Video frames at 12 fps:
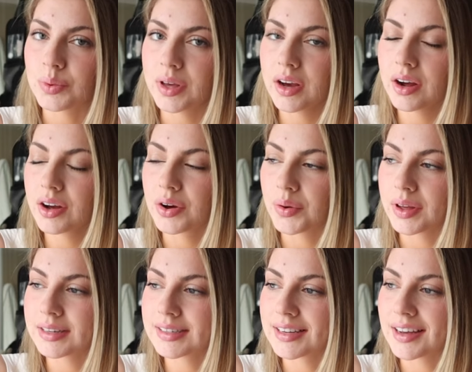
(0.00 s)
We are
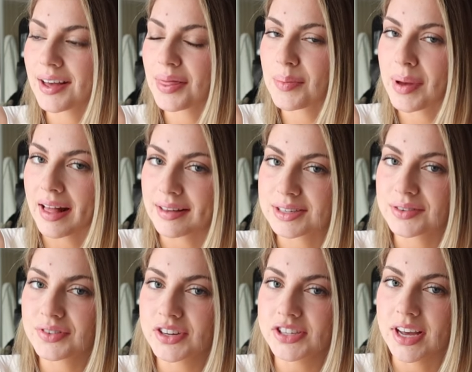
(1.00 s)
going to the Palace
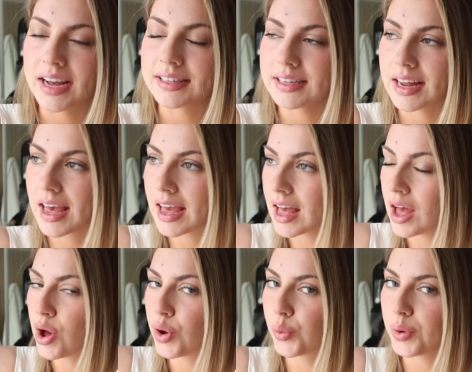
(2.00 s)
of Versailles today.
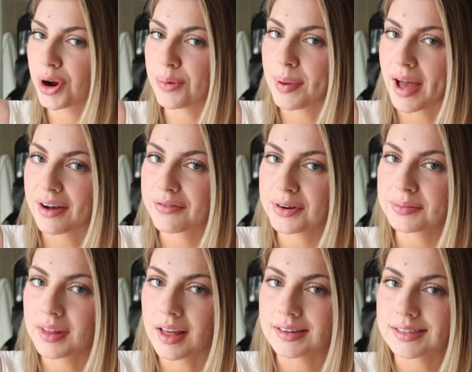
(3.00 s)
We are back
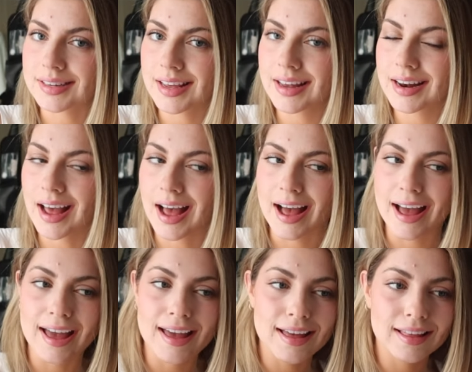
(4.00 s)
from London.
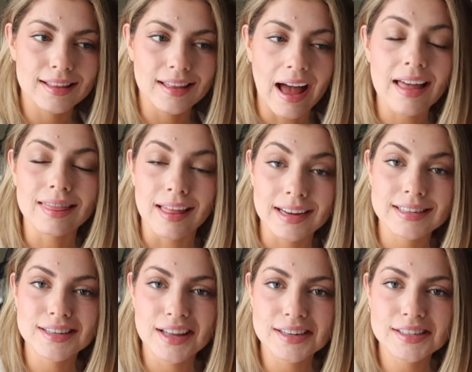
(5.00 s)
I
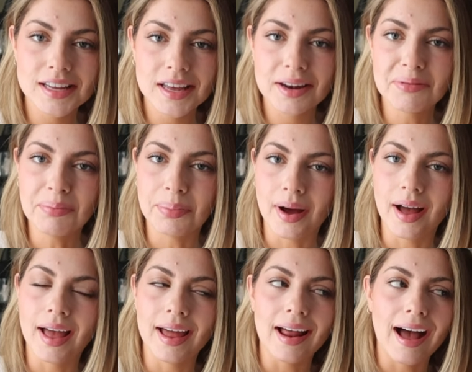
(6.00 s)
liked London,
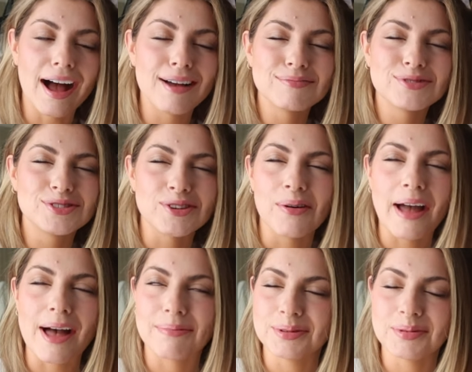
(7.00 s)
but I'm so
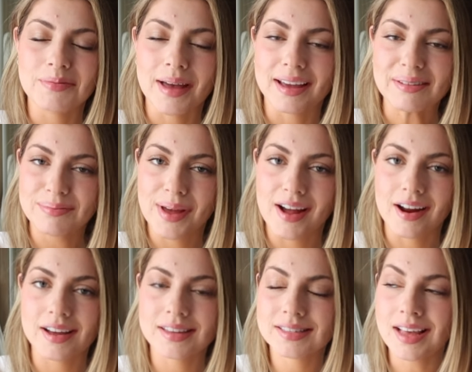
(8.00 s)
happy to be back in
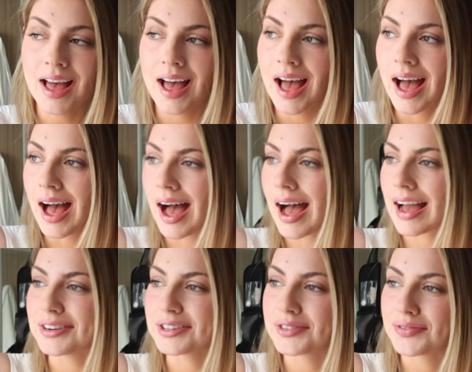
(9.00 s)
Paris.
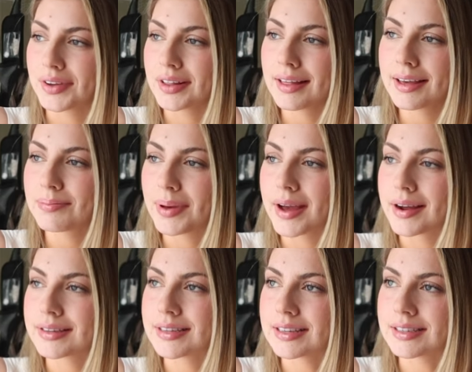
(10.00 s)
I just feel like
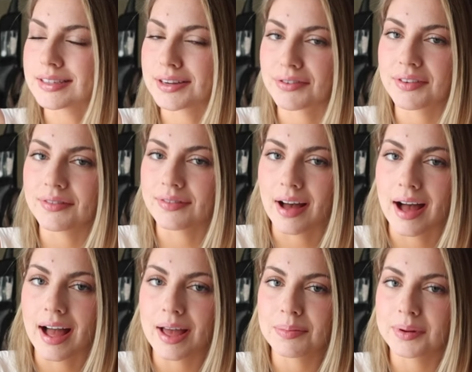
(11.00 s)
Paris has a different
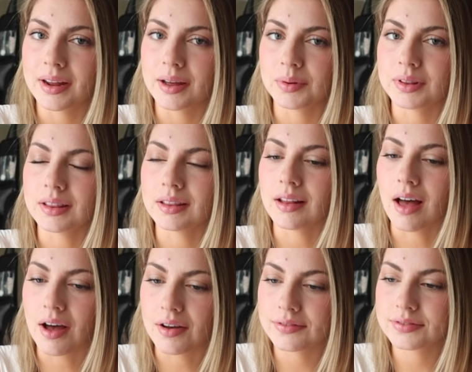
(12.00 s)
vibe, and I would
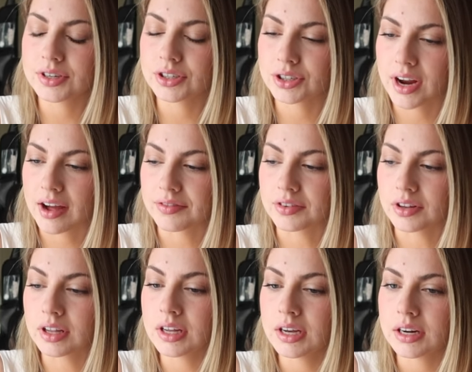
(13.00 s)
love to
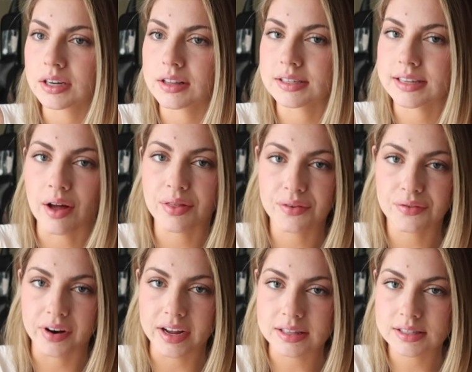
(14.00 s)
travel to the south of
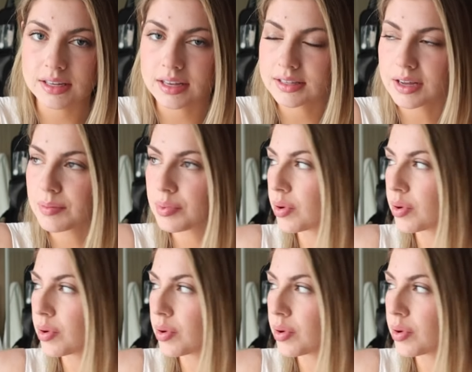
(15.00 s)
France at some